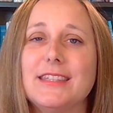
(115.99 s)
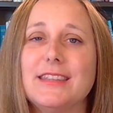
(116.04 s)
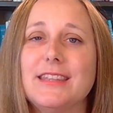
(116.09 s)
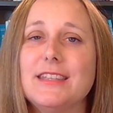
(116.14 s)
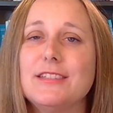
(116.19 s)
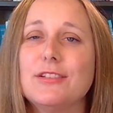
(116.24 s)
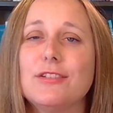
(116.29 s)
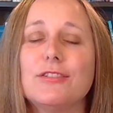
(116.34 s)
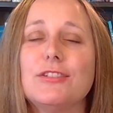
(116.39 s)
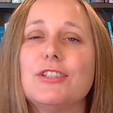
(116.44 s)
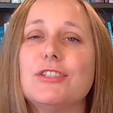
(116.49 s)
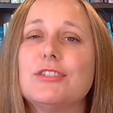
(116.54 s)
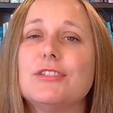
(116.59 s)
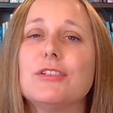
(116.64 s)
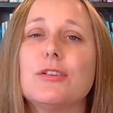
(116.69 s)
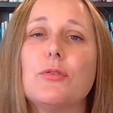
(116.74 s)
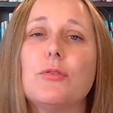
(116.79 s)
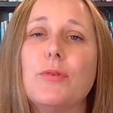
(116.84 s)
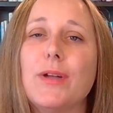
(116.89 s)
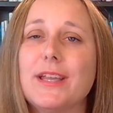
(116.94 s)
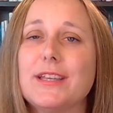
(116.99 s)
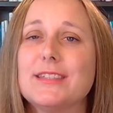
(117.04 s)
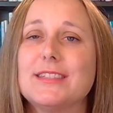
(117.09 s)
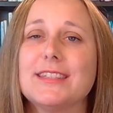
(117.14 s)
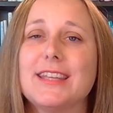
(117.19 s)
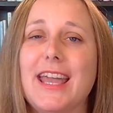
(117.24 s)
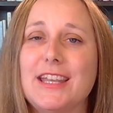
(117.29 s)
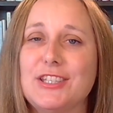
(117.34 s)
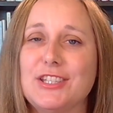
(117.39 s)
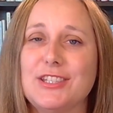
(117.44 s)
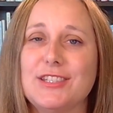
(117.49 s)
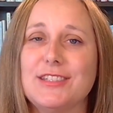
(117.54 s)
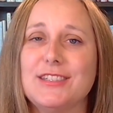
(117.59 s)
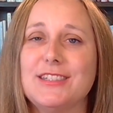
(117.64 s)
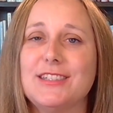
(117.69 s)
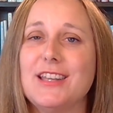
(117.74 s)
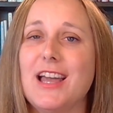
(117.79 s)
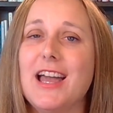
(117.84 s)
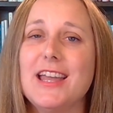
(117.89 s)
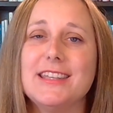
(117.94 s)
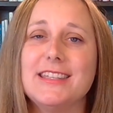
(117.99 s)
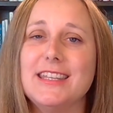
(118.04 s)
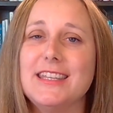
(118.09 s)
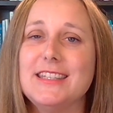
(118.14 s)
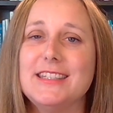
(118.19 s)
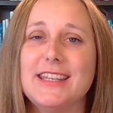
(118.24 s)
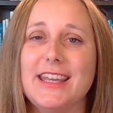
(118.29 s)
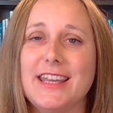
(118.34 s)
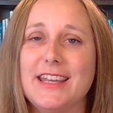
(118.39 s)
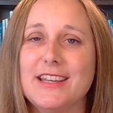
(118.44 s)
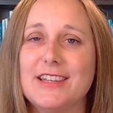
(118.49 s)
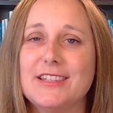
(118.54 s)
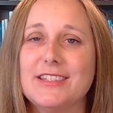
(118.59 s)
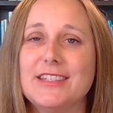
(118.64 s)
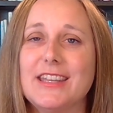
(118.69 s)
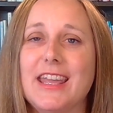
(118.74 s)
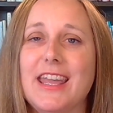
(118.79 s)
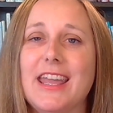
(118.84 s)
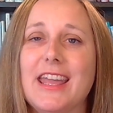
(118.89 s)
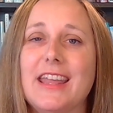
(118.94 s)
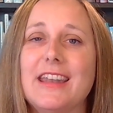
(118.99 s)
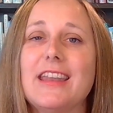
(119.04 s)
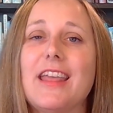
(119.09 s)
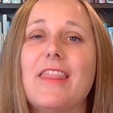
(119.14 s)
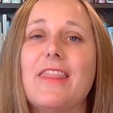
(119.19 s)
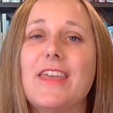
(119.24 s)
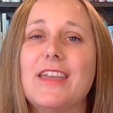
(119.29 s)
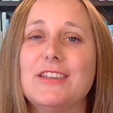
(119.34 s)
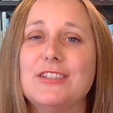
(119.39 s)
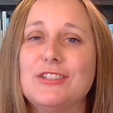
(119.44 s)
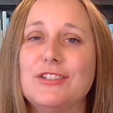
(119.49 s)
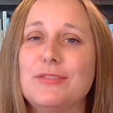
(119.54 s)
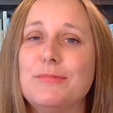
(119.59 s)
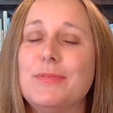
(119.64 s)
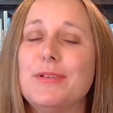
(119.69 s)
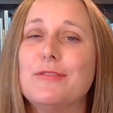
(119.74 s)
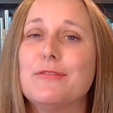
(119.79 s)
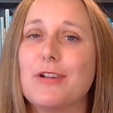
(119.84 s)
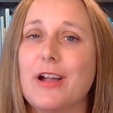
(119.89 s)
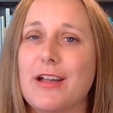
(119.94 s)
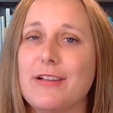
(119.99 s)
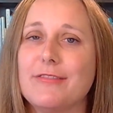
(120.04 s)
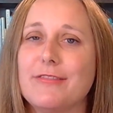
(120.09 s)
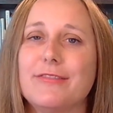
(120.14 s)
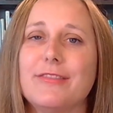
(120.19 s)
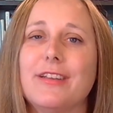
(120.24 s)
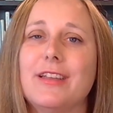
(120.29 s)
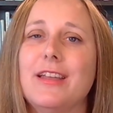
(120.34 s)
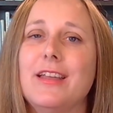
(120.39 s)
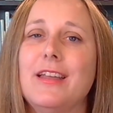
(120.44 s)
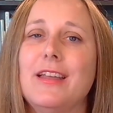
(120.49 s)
These are just quick sketches, not detailed, and they should be rough.